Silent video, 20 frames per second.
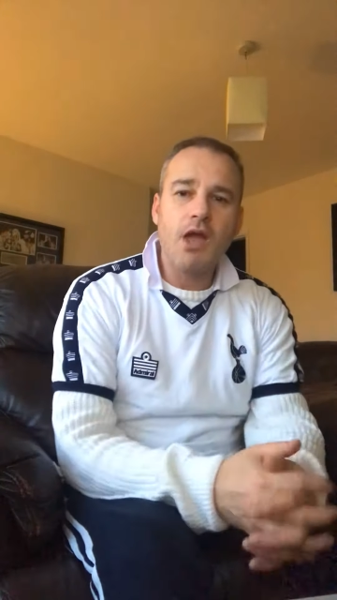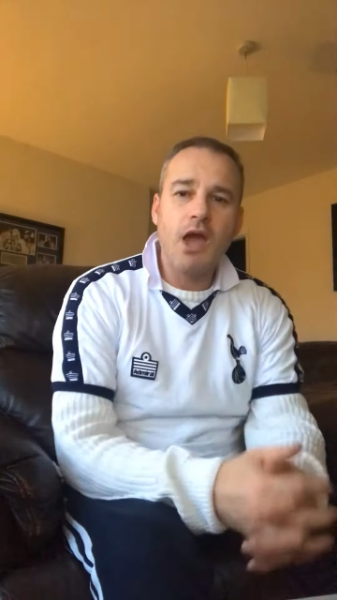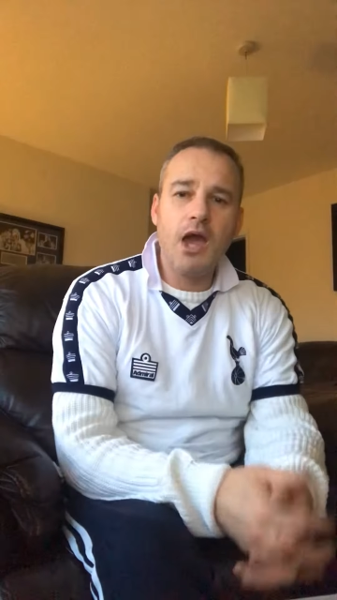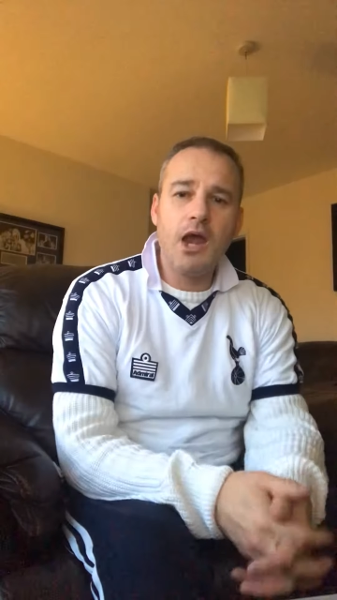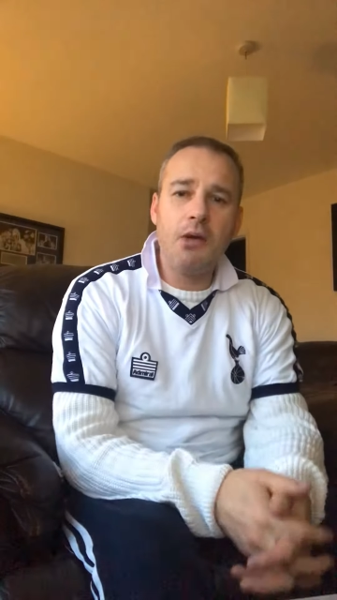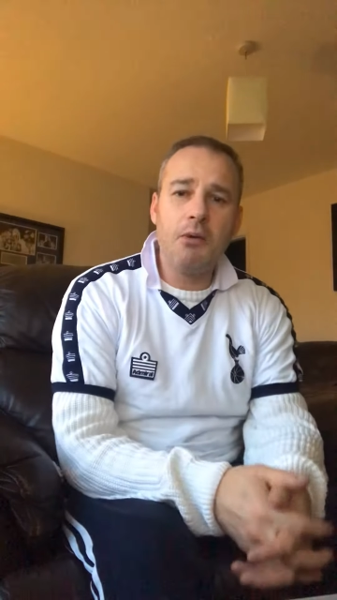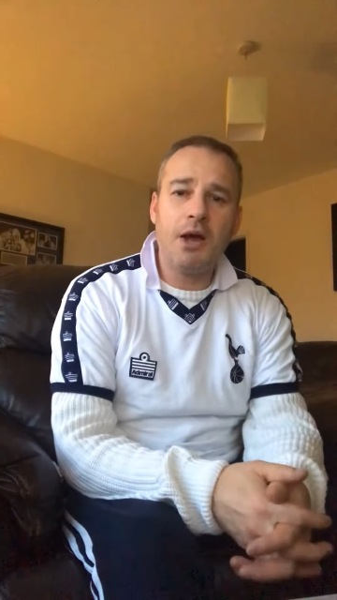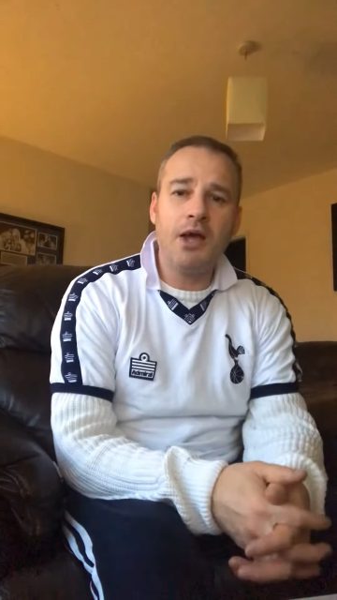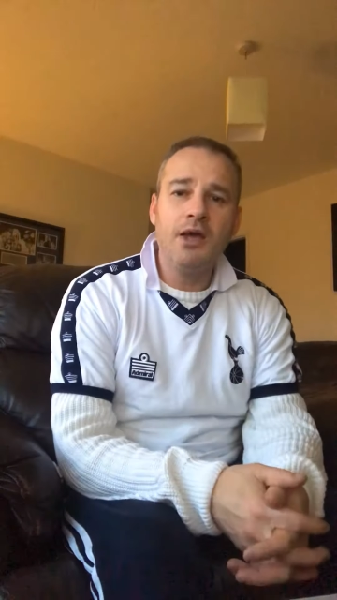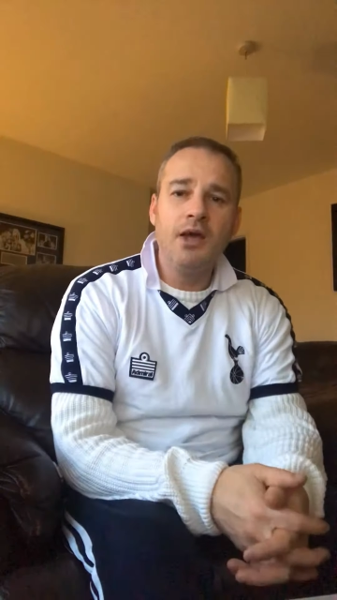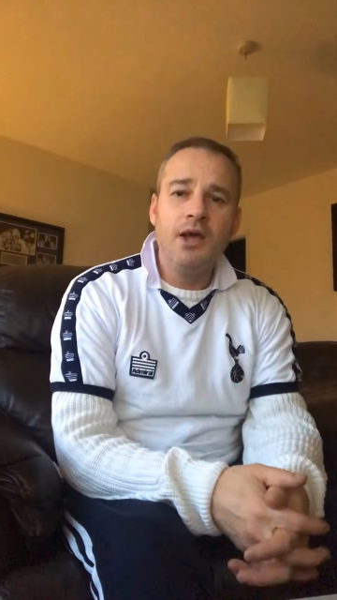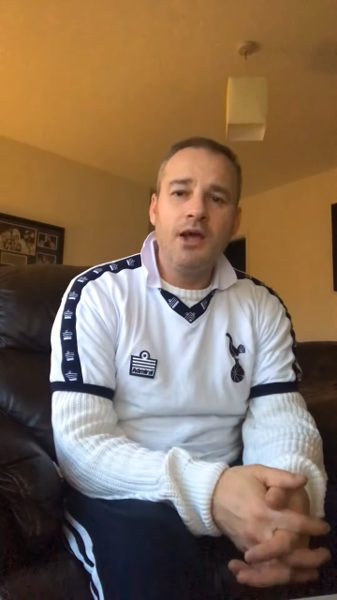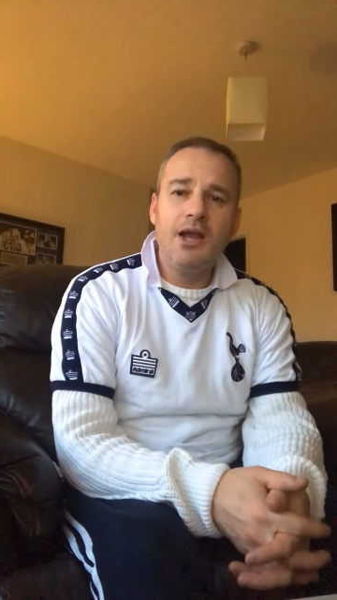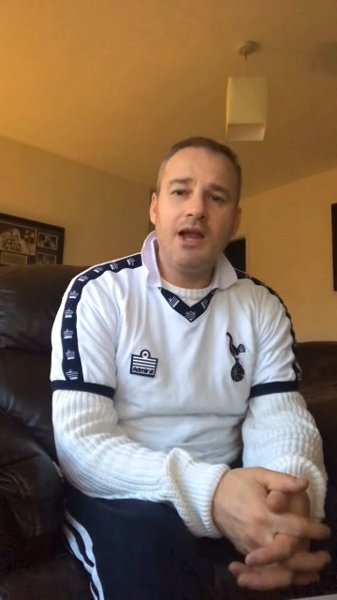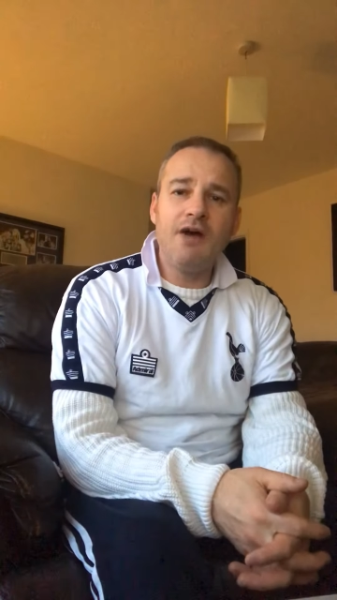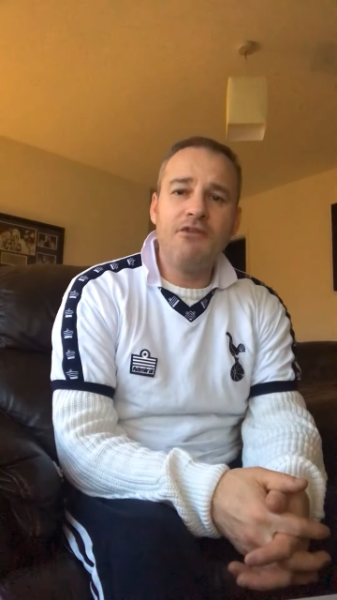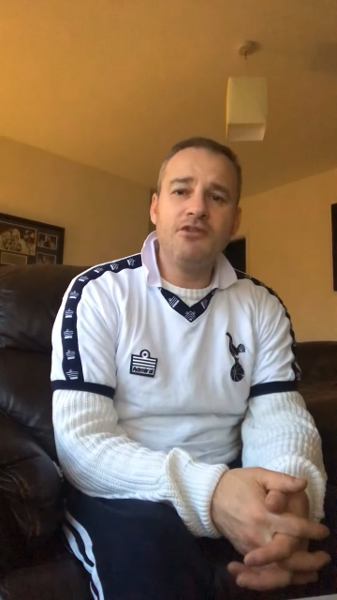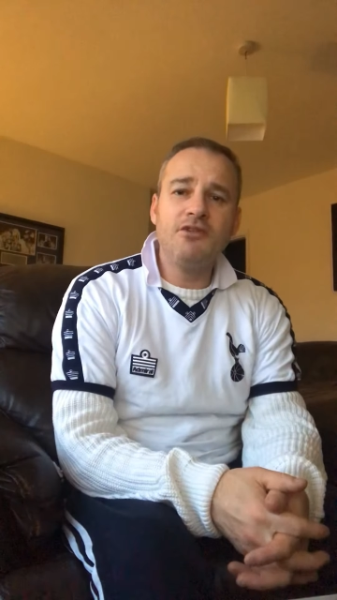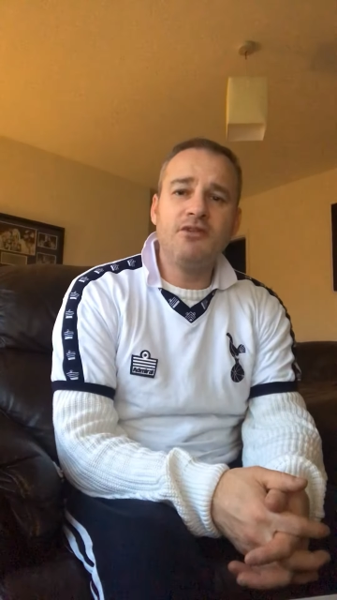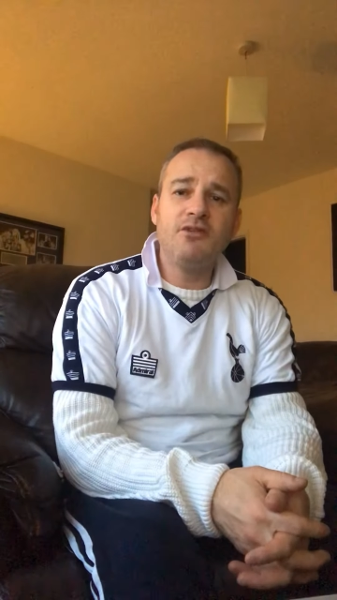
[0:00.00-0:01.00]
Anyway,
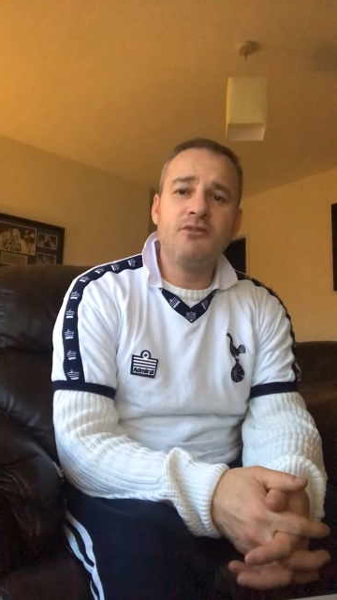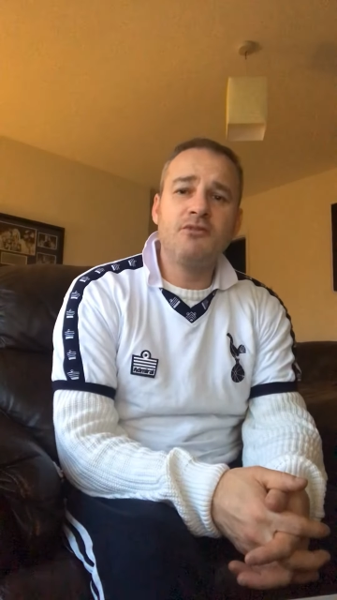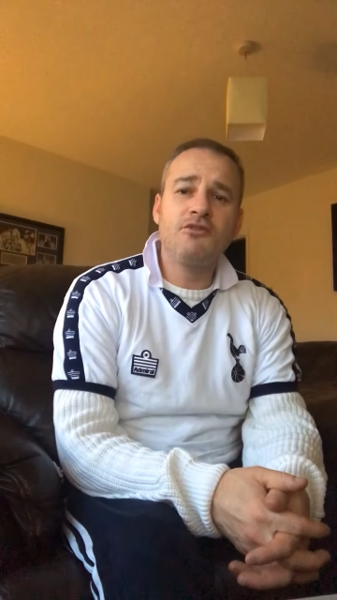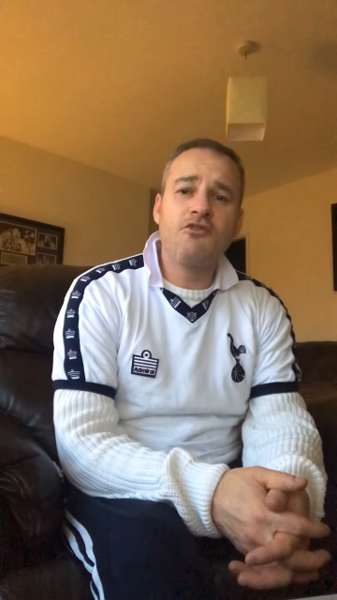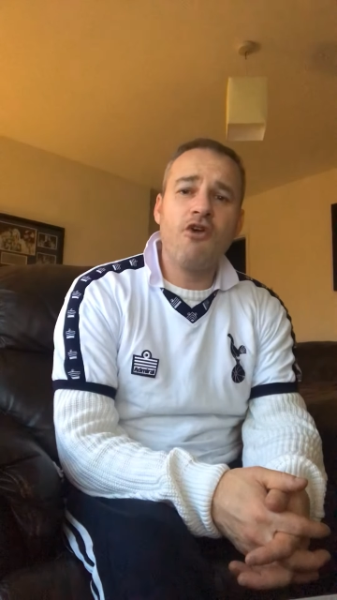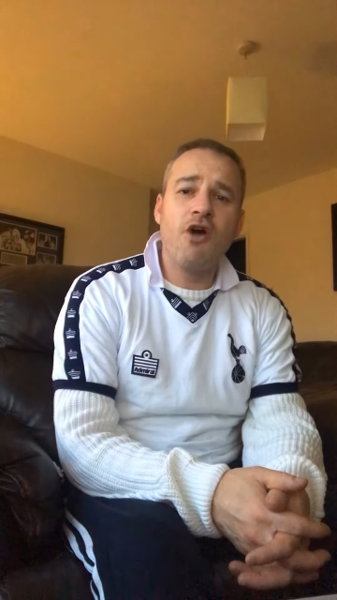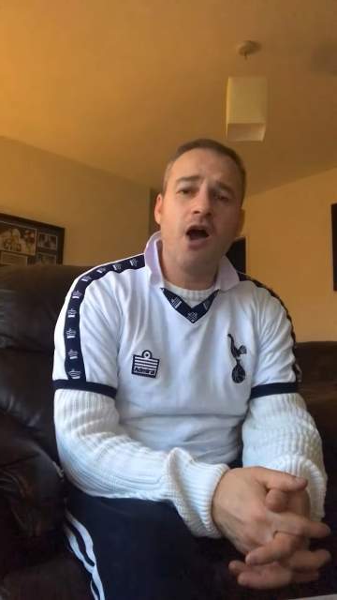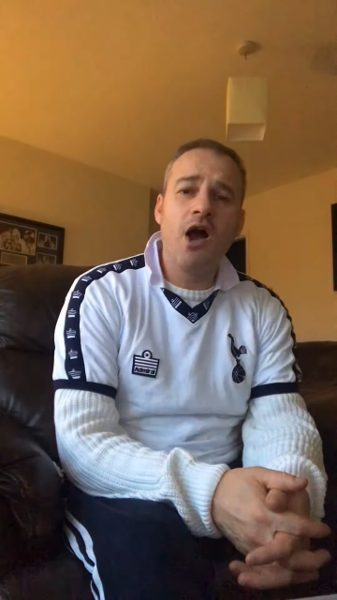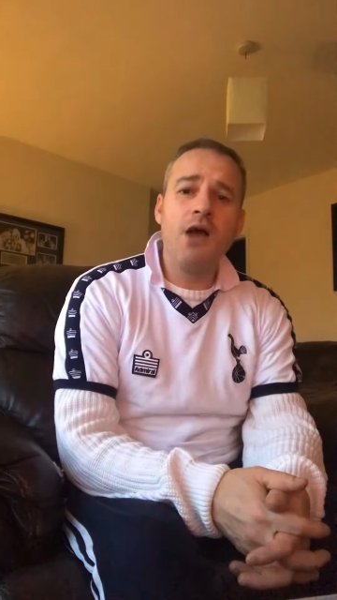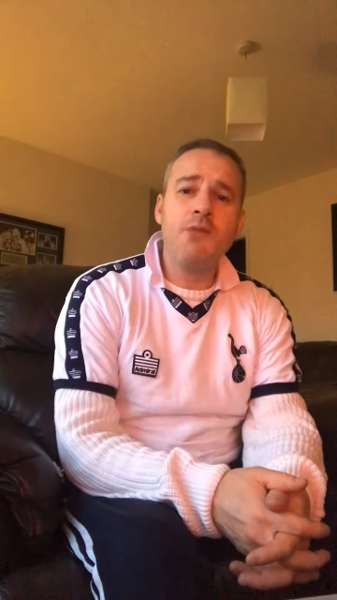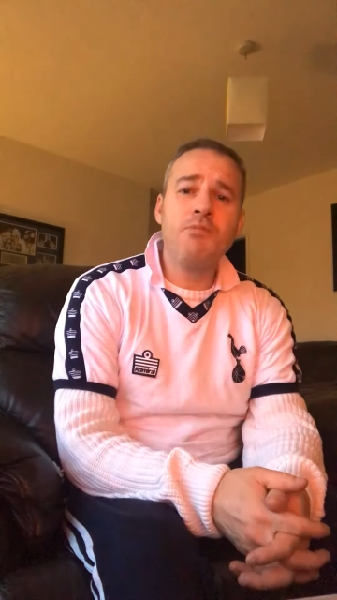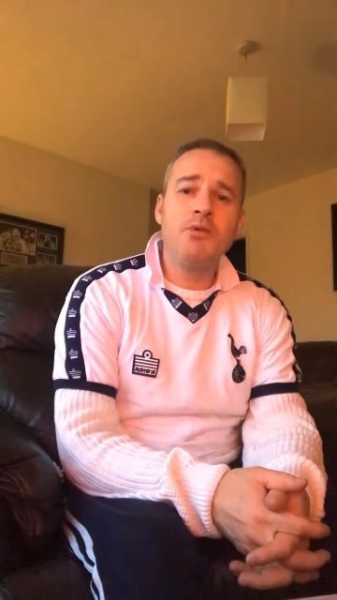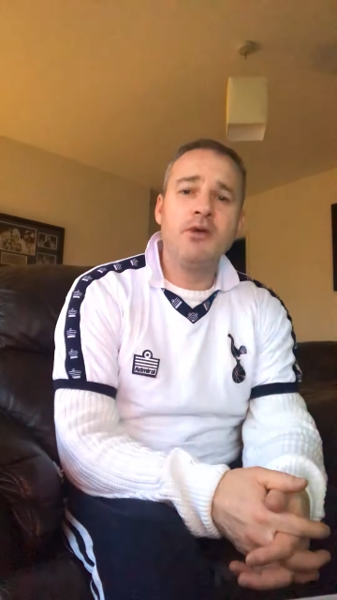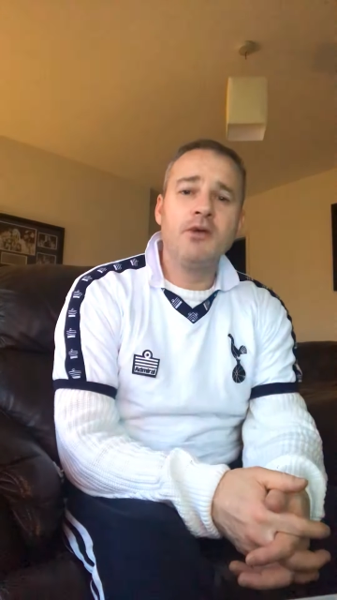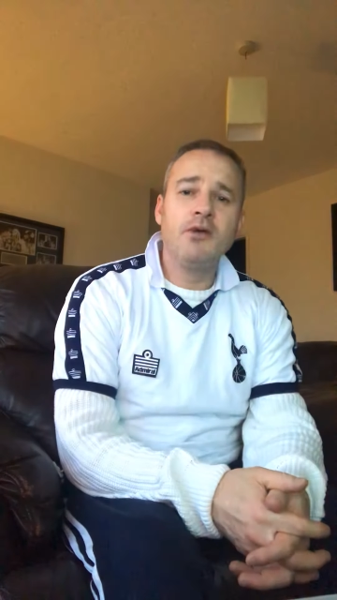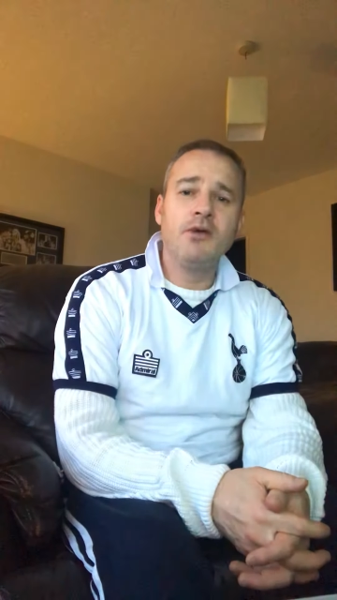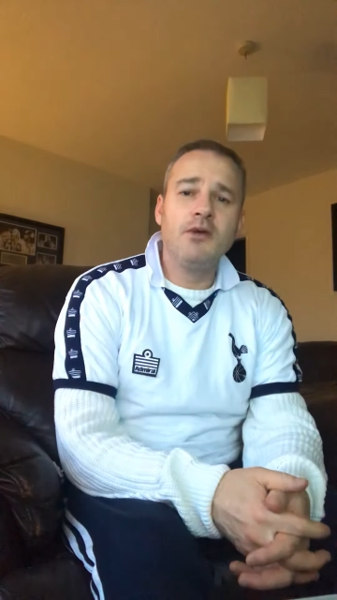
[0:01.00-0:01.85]
love and subscribe.